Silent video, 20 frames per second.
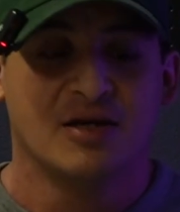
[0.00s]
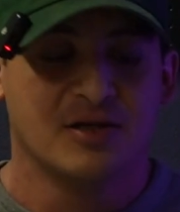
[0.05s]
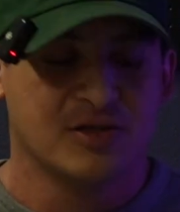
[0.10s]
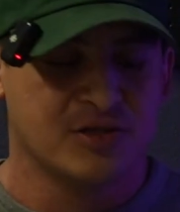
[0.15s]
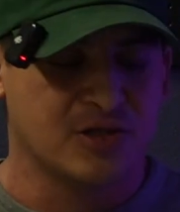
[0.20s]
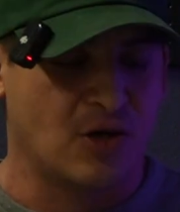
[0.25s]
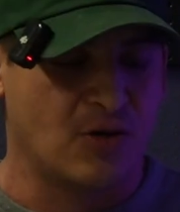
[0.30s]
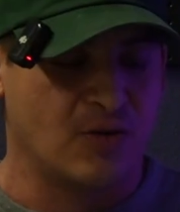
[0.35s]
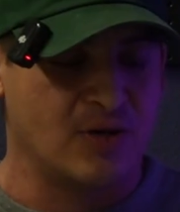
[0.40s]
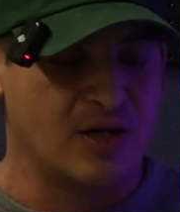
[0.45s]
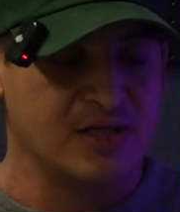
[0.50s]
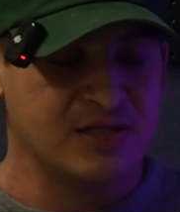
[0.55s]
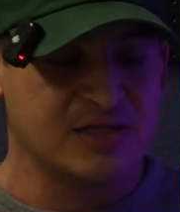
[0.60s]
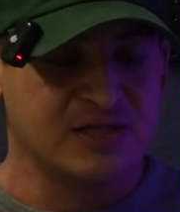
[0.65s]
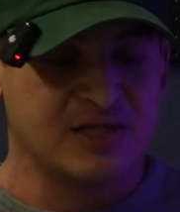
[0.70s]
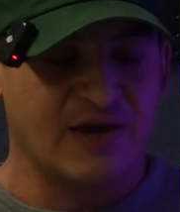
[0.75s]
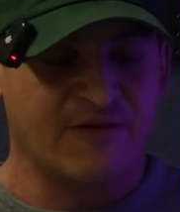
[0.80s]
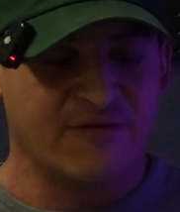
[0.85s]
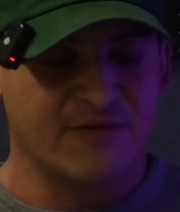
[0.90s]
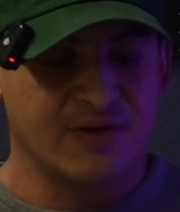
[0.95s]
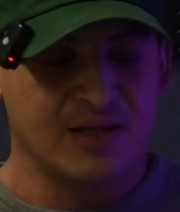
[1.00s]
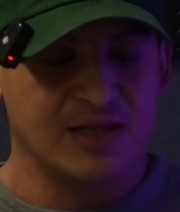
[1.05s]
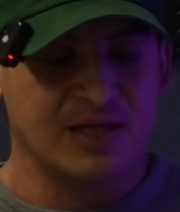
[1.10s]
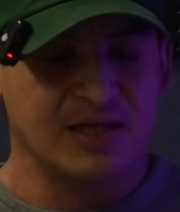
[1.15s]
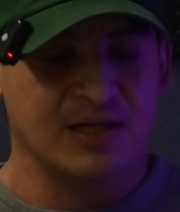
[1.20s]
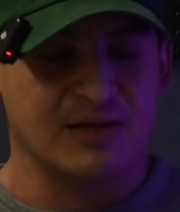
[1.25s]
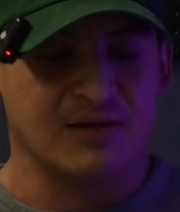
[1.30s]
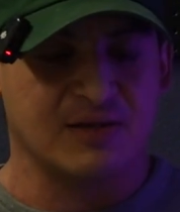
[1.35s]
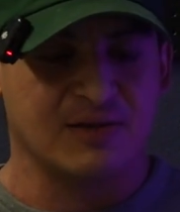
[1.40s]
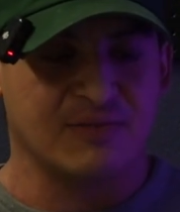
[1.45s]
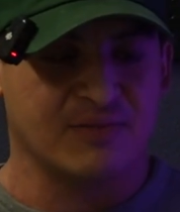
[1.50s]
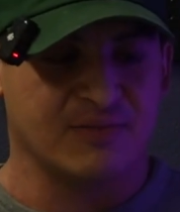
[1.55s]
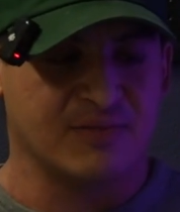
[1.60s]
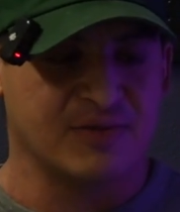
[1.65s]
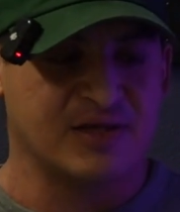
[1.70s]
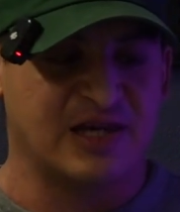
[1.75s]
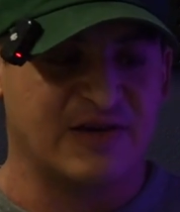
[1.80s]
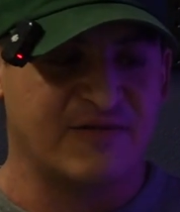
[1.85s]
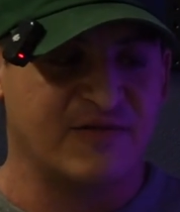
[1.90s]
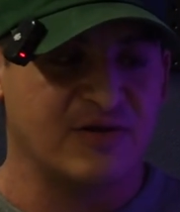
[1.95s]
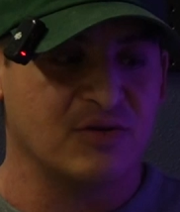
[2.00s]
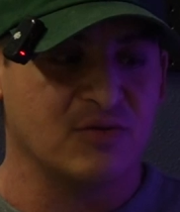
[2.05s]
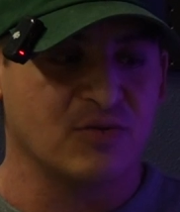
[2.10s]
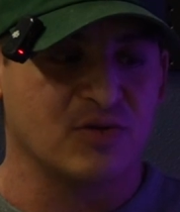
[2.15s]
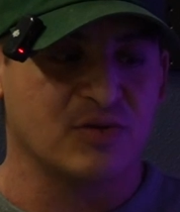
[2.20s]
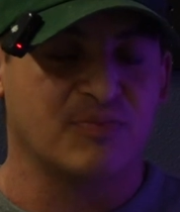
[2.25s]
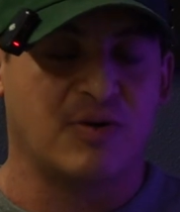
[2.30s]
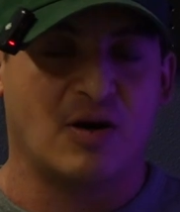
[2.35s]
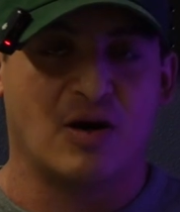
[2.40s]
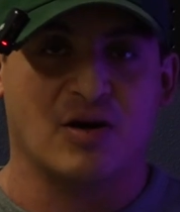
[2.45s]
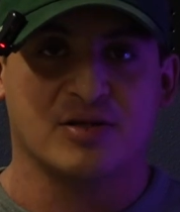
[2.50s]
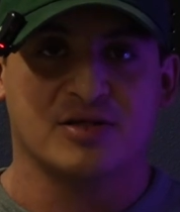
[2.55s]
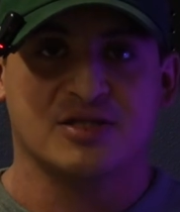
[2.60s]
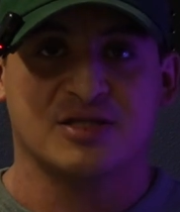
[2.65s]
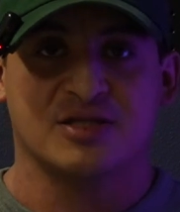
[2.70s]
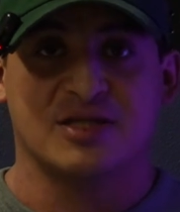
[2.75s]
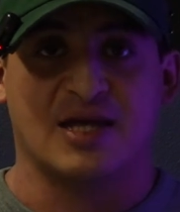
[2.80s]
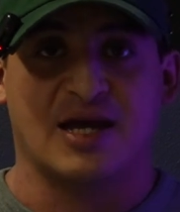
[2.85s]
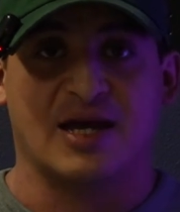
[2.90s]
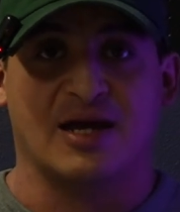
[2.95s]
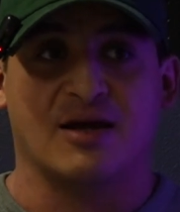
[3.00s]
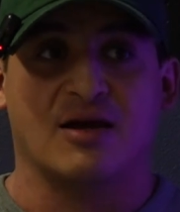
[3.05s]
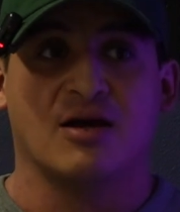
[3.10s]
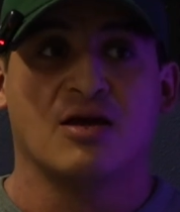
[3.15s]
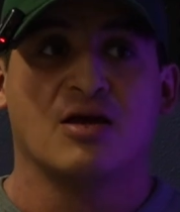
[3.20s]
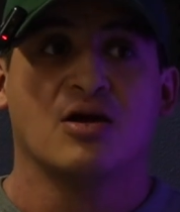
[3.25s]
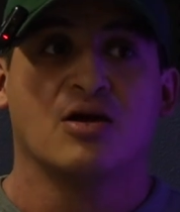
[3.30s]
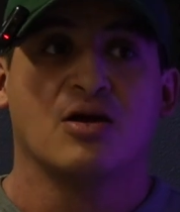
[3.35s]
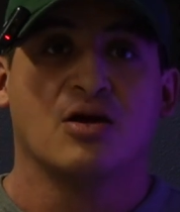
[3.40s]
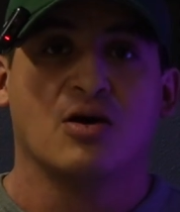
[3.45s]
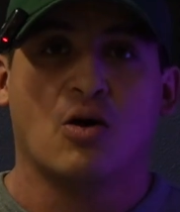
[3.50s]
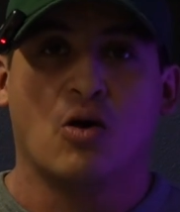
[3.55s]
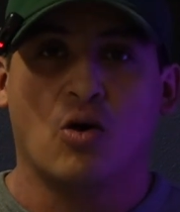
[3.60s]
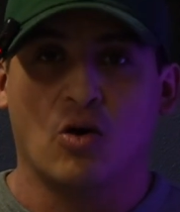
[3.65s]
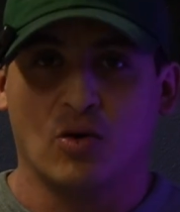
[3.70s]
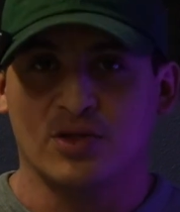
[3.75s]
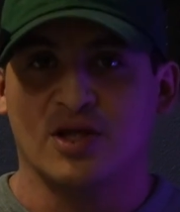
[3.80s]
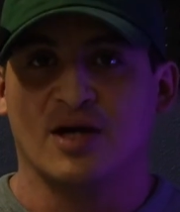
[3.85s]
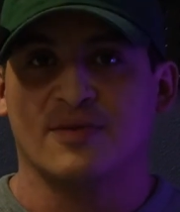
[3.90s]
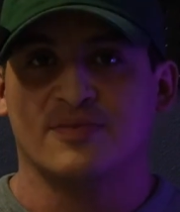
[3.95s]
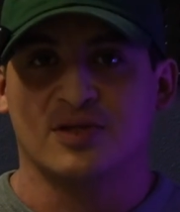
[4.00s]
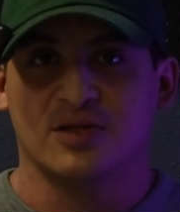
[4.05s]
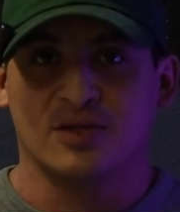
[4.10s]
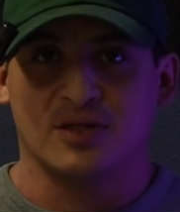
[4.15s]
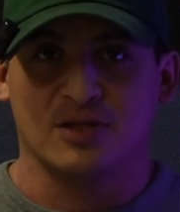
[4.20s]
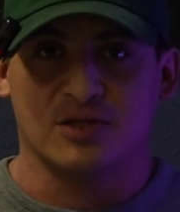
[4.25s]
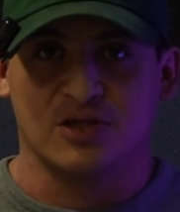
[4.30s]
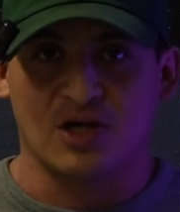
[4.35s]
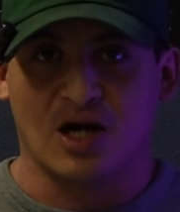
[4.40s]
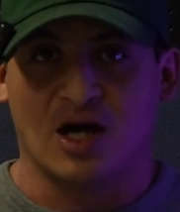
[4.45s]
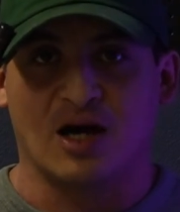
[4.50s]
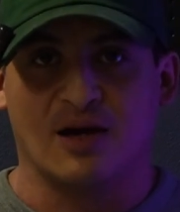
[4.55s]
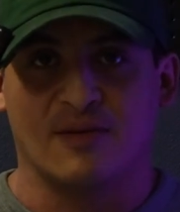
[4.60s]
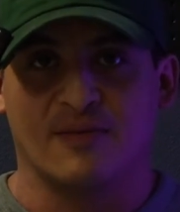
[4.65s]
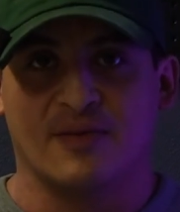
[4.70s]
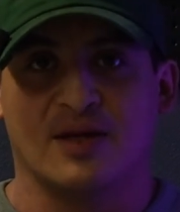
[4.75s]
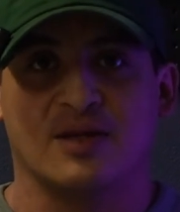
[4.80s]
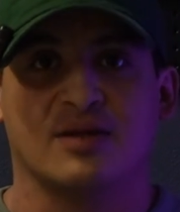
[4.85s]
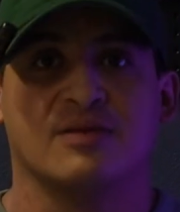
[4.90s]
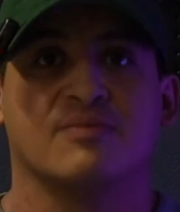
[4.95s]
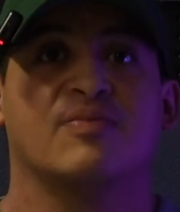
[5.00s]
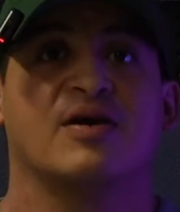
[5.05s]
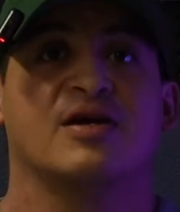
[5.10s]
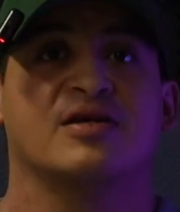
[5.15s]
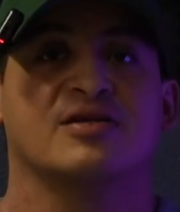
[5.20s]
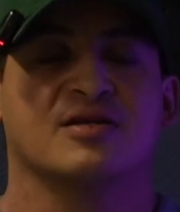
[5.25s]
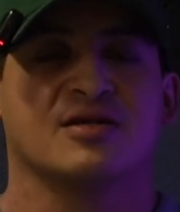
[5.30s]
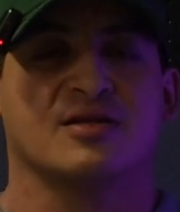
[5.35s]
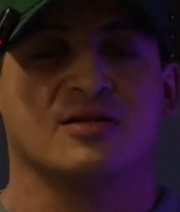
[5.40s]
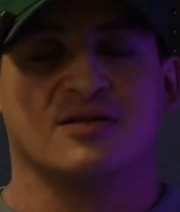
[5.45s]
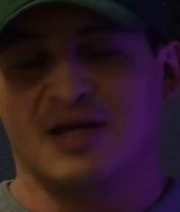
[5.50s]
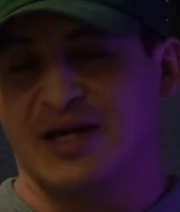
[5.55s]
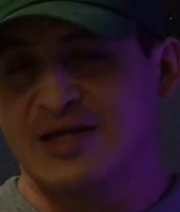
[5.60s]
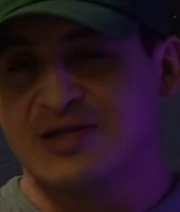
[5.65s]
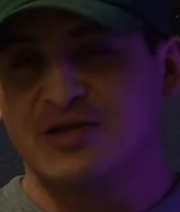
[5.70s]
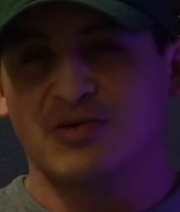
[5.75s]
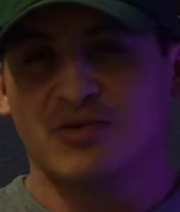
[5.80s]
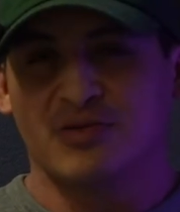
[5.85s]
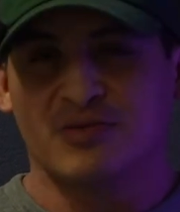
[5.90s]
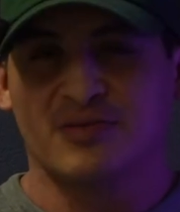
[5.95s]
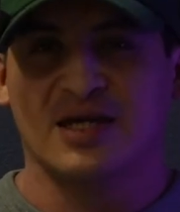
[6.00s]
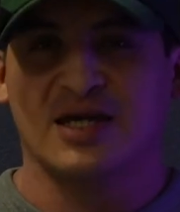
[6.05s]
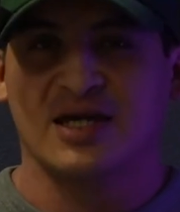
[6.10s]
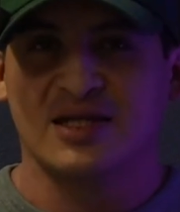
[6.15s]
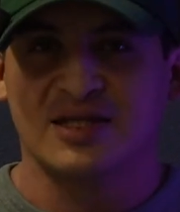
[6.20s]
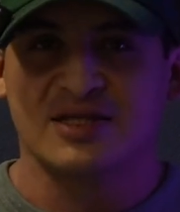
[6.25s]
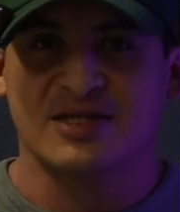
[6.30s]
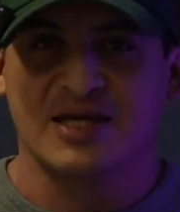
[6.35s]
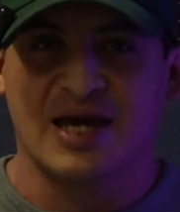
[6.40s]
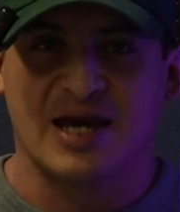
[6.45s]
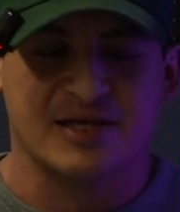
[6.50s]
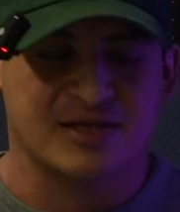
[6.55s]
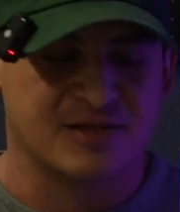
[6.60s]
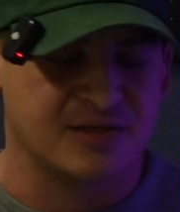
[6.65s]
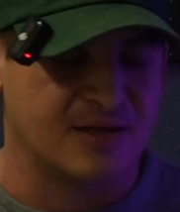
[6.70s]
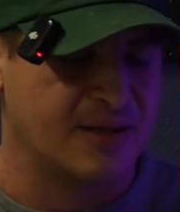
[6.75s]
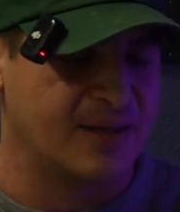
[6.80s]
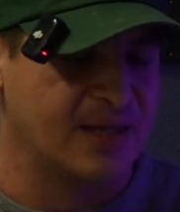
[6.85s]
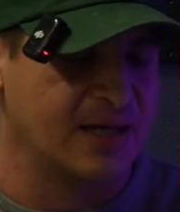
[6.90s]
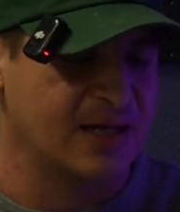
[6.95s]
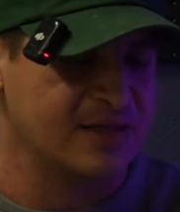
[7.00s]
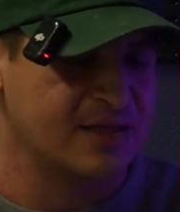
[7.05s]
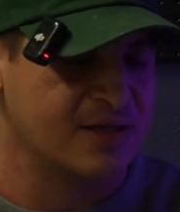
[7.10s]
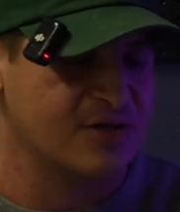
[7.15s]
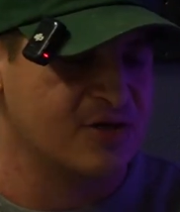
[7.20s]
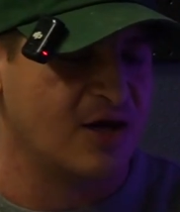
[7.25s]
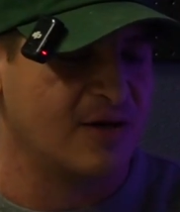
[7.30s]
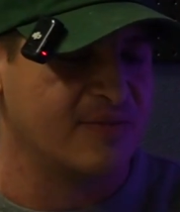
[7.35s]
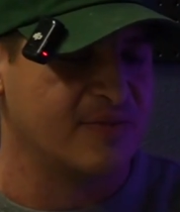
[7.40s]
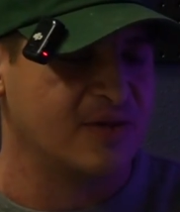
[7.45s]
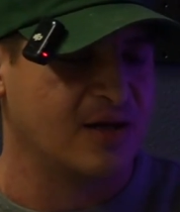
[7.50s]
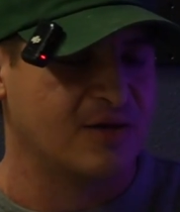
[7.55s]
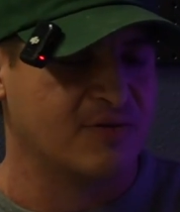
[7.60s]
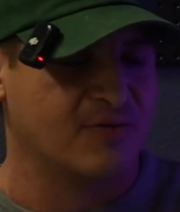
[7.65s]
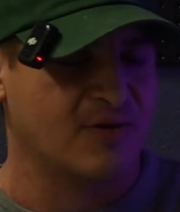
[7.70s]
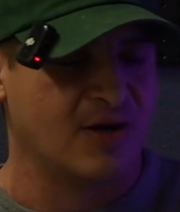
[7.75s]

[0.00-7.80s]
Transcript: So it's definitely given with parts that hold up to the job and they get the task done, they get the job done